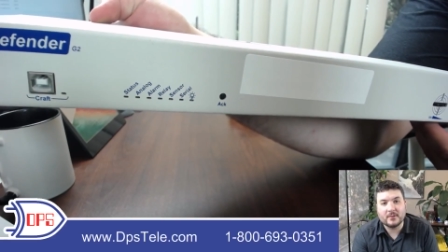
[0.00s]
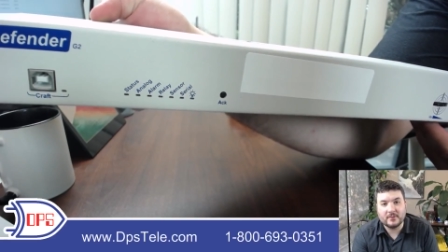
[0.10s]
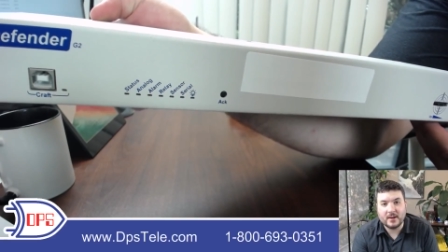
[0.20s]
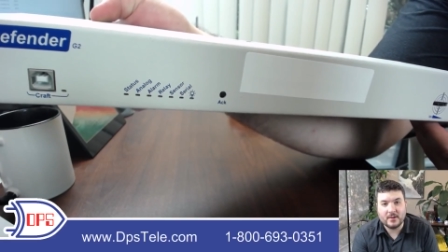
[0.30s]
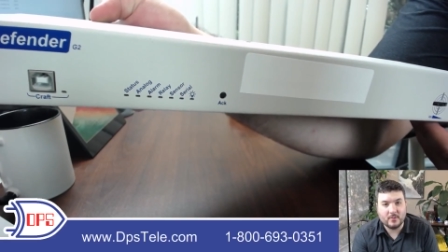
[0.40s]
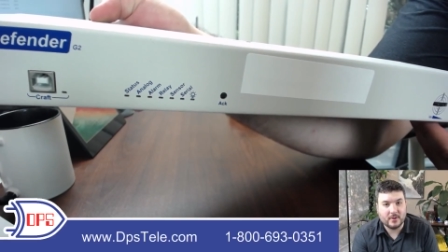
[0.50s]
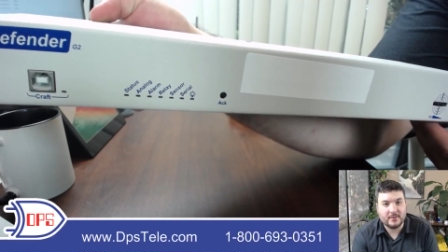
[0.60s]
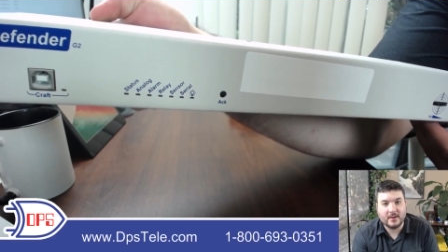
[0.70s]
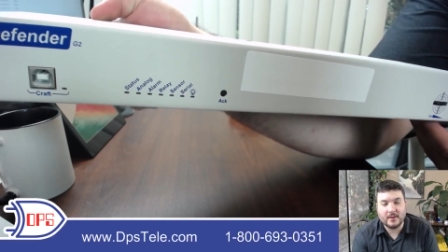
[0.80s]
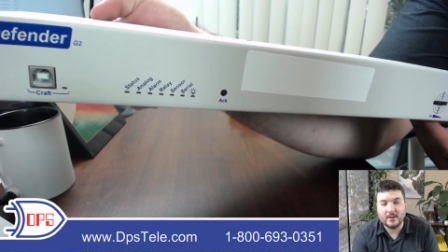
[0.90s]
site and you want to
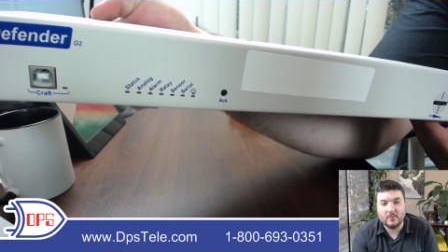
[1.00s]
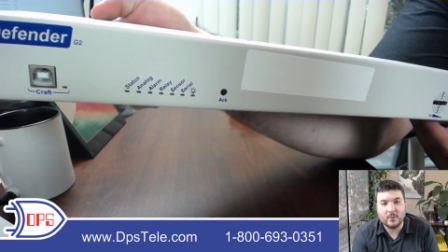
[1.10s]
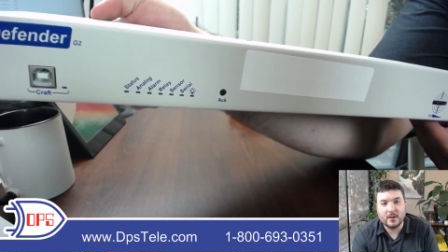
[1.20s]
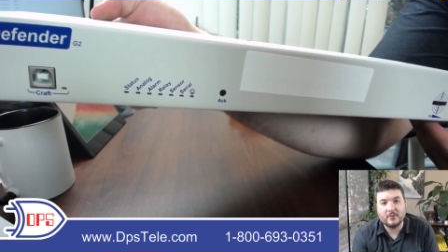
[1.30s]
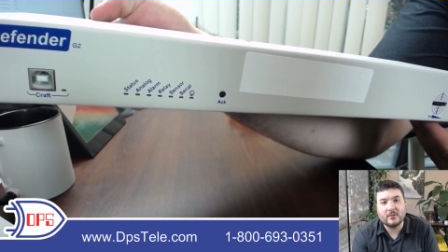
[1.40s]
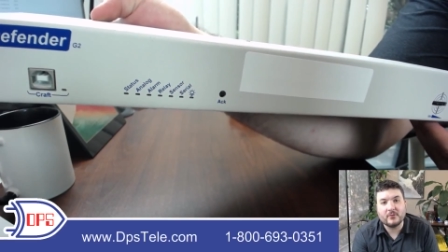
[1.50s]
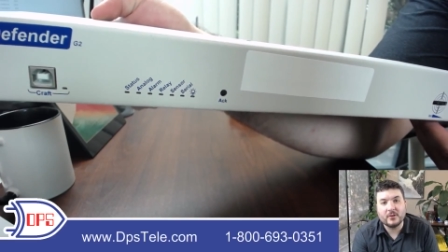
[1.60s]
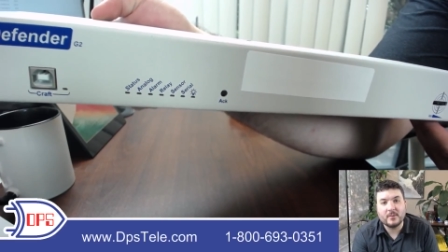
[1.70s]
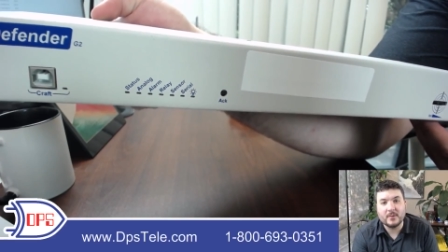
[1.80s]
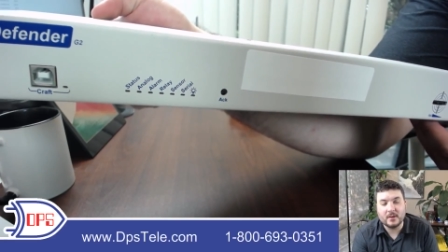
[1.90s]
tell everybody else on your
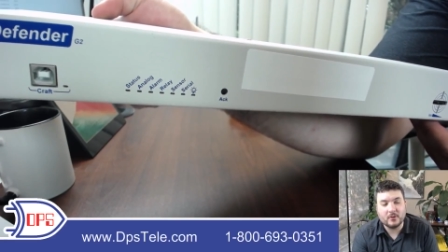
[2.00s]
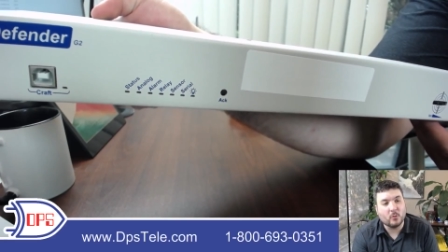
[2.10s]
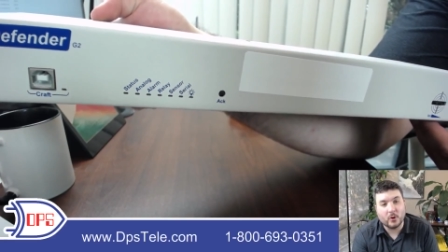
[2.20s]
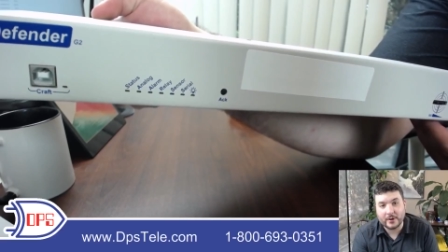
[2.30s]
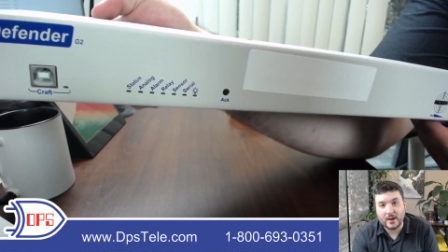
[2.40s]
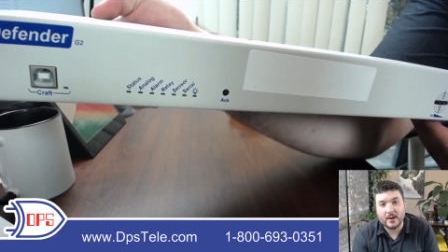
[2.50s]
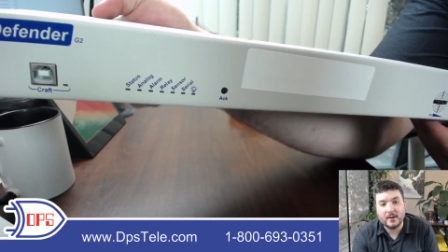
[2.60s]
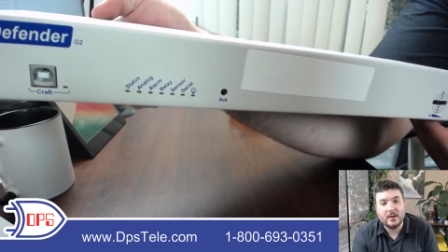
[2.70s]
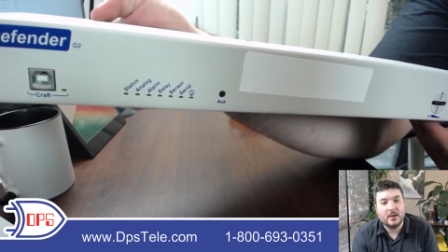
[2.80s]
team that you're working on it.